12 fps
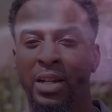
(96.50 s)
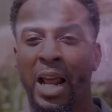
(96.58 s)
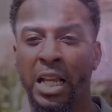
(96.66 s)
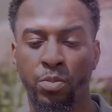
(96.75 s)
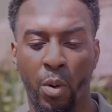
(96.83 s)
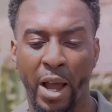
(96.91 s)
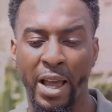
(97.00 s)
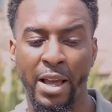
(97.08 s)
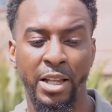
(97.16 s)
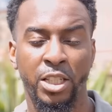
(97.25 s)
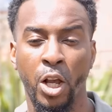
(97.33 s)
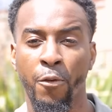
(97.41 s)
That's why
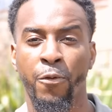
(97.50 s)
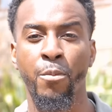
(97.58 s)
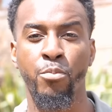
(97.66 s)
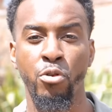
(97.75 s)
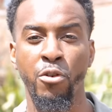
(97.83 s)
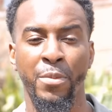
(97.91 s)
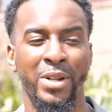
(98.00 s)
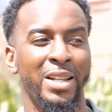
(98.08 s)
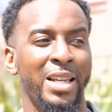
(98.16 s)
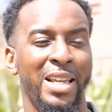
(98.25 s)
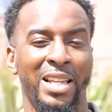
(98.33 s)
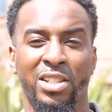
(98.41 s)
self-improvement
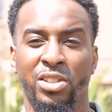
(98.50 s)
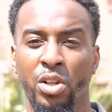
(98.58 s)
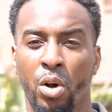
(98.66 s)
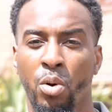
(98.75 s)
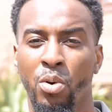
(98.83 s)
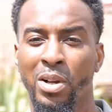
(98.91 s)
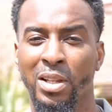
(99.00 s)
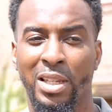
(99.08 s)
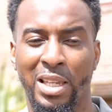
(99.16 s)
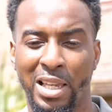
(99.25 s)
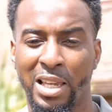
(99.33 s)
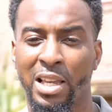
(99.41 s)
is so
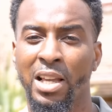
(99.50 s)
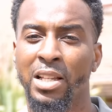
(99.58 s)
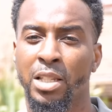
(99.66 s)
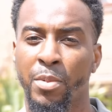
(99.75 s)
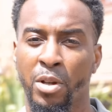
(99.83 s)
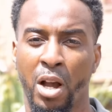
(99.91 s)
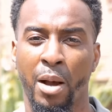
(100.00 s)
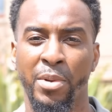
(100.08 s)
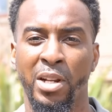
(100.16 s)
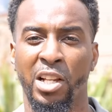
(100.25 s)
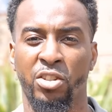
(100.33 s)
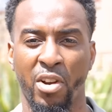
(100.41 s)
key to
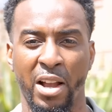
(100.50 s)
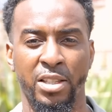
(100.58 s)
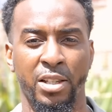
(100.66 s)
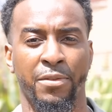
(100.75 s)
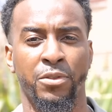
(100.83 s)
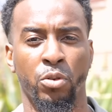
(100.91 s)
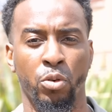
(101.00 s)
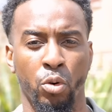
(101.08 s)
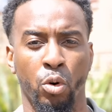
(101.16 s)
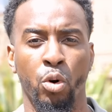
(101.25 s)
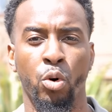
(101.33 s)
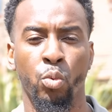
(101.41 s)
becoming attractive to
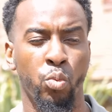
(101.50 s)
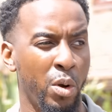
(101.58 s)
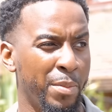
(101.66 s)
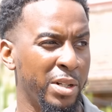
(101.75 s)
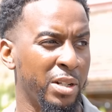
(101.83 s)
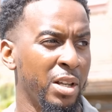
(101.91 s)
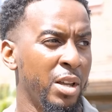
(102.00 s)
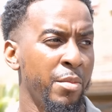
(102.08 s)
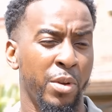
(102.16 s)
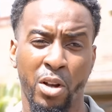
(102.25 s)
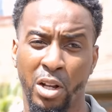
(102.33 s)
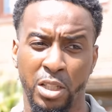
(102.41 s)
all women.
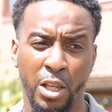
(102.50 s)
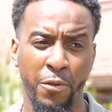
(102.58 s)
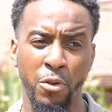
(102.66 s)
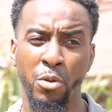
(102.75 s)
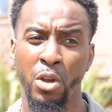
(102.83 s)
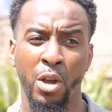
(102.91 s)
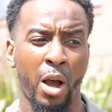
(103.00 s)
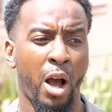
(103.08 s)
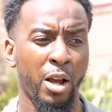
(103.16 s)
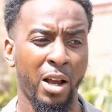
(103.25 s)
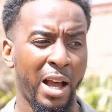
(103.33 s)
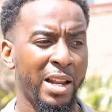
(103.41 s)
Because if you
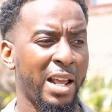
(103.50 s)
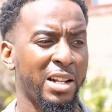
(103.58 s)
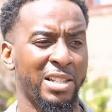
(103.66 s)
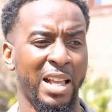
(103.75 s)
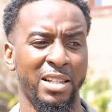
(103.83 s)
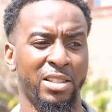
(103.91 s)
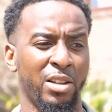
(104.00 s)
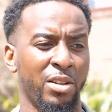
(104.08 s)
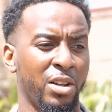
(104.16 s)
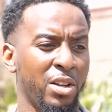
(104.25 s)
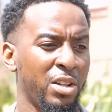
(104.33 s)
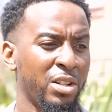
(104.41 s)
are a guy that just likes
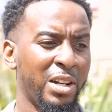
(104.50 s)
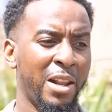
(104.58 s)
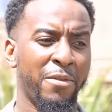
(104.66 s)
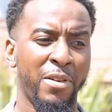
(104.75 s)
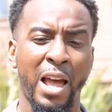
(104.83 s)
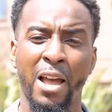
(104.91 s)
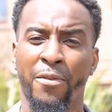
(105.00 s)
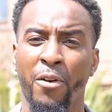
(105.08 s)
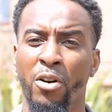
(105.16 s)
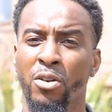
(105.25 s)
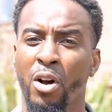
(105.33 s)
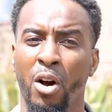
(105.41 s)
to live
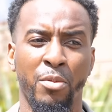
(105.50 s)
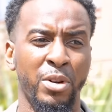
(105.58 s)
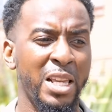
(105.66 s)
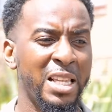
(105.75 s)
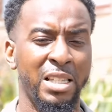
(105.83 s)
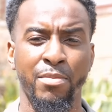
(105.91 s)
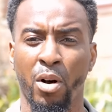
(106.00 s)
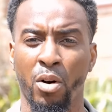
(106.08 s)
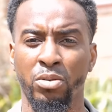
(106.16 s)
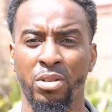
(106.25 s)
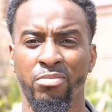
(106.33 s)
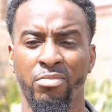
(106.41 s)
life on, on easy
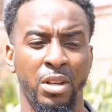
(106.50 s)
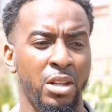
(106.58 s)
mode,